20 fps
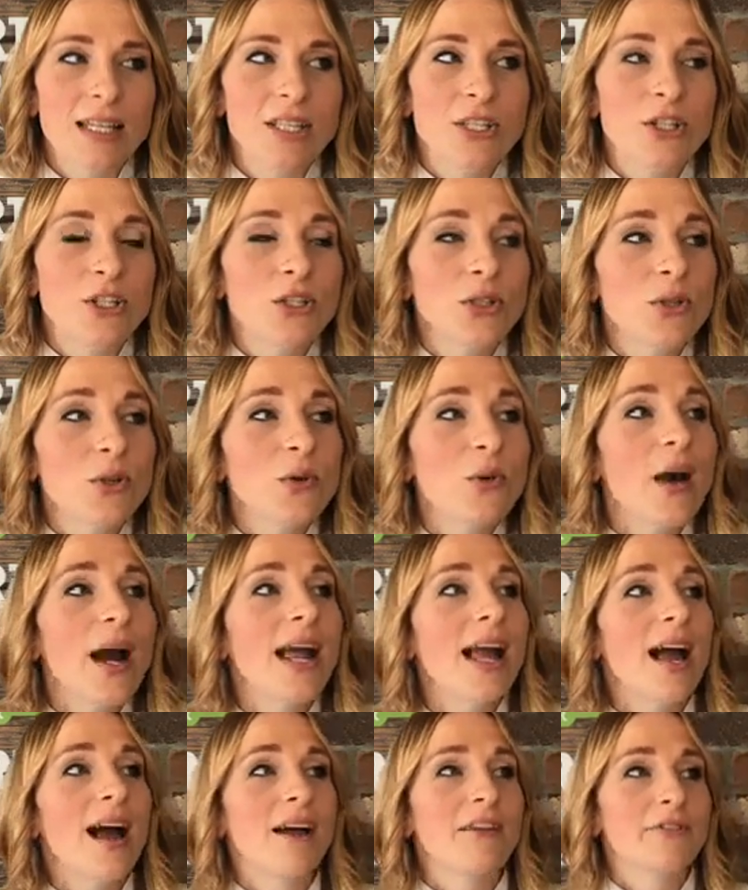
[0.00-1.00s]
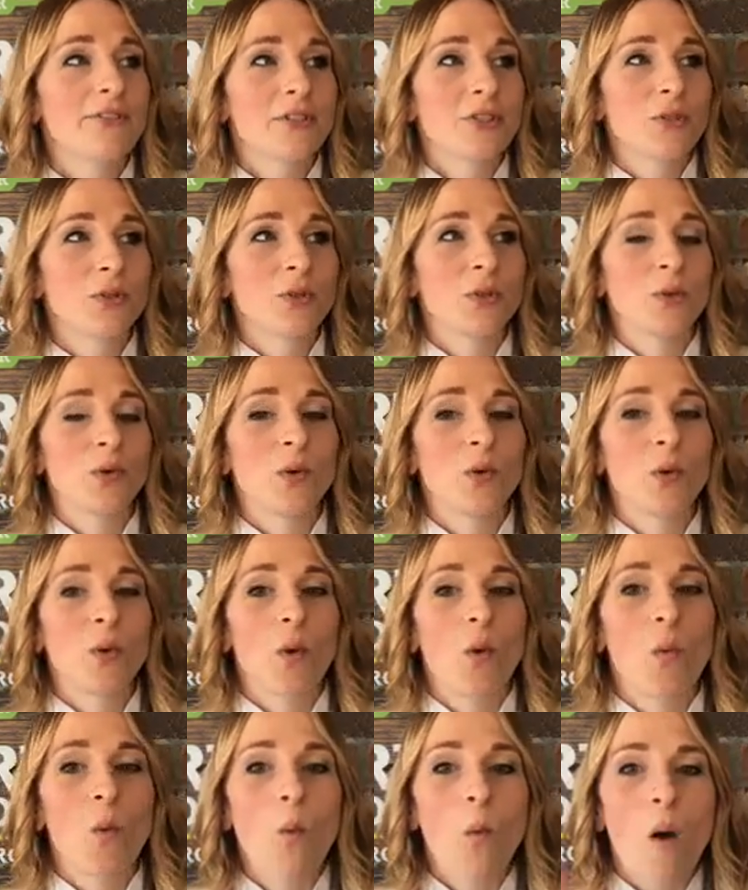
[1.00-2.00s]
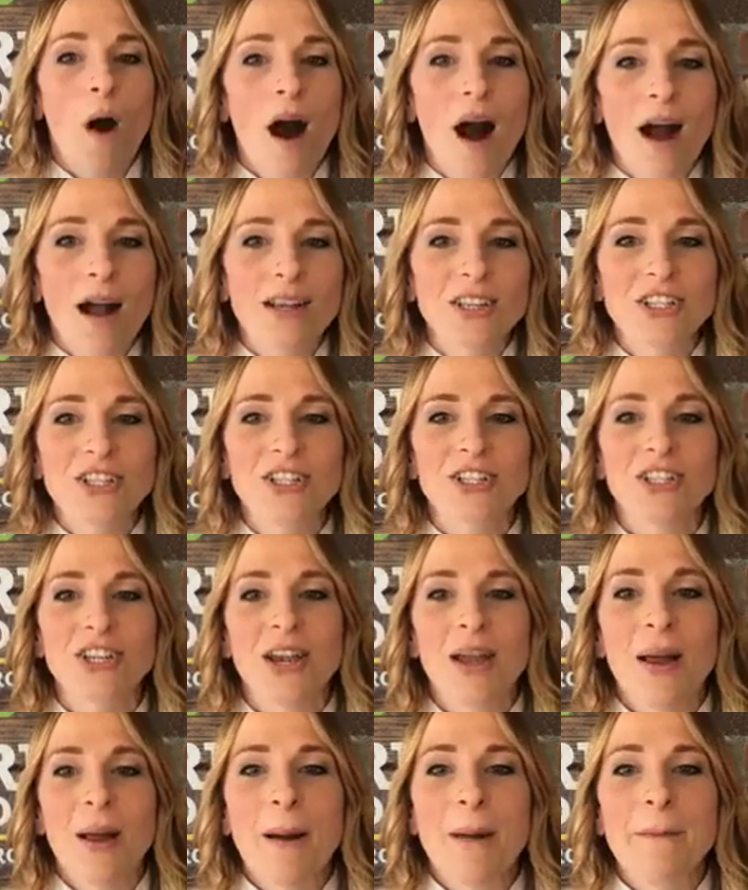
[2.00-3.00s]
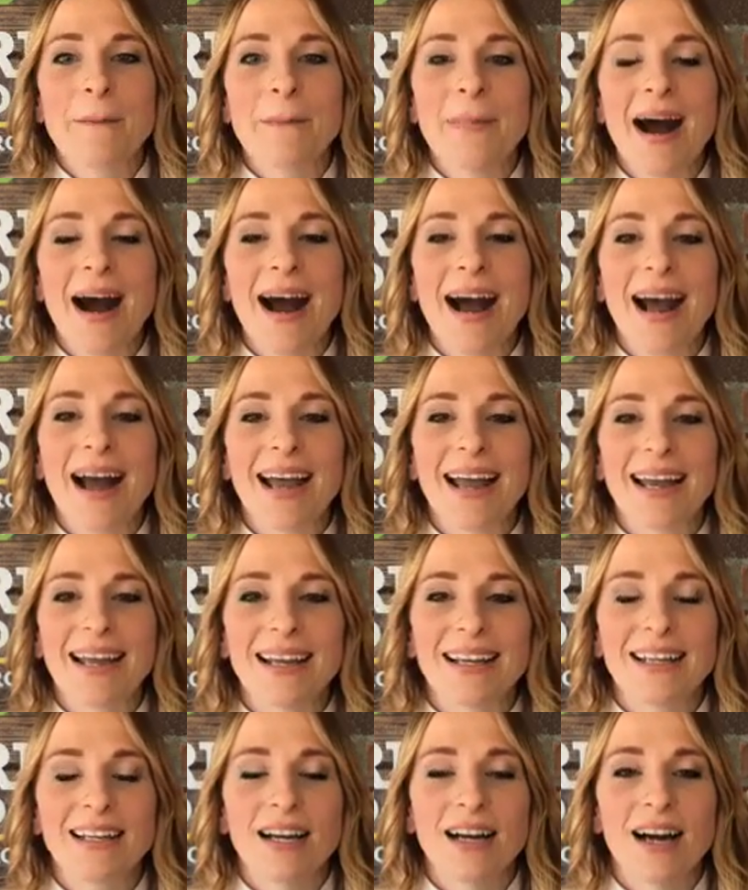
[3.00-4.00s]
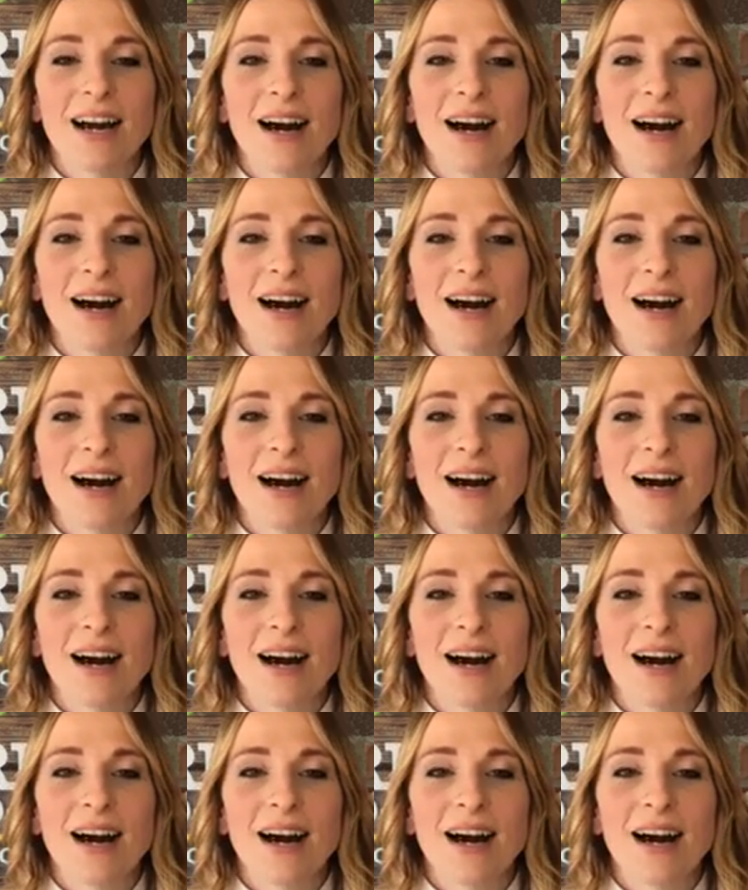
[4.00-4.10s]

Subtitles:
Do I have to wash my